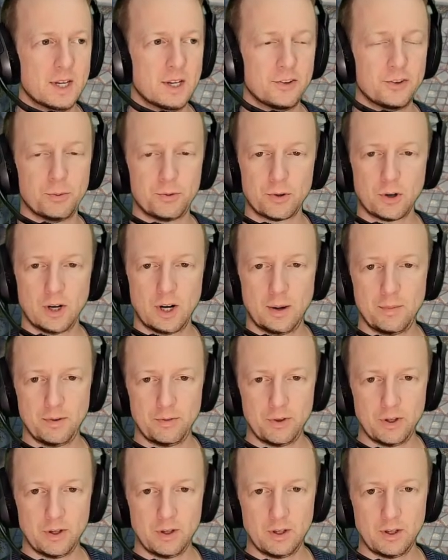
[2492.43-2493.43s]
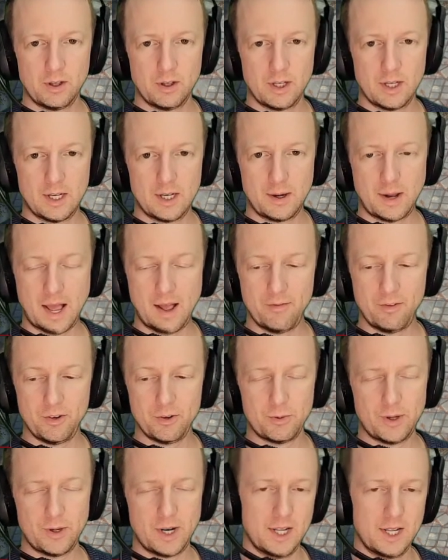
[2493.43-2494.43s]
Subscribe if you haven't
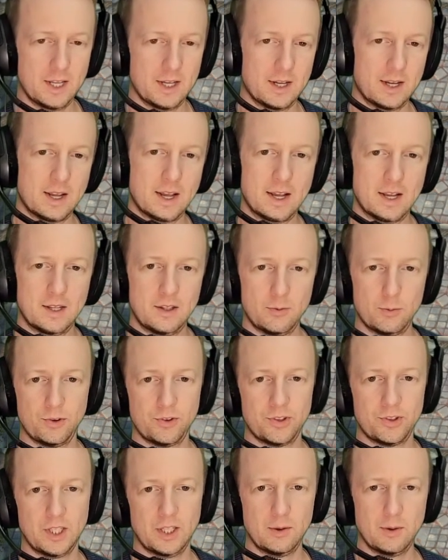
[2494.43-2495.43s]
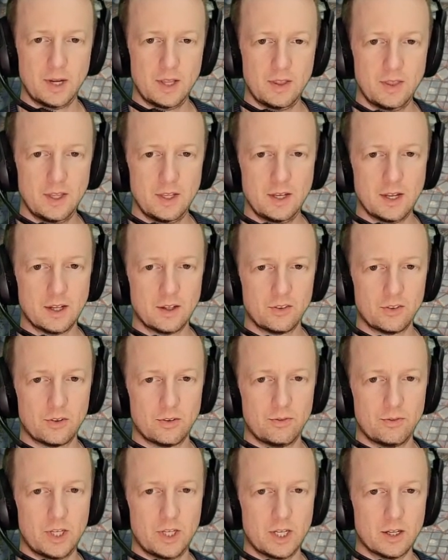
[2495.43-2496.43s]
already, and we'll see you in the next
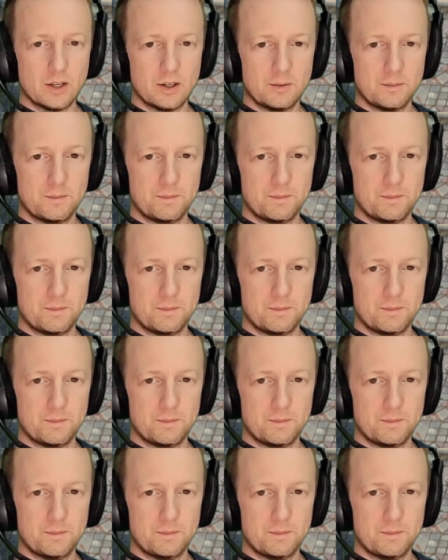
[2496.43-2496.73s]
video.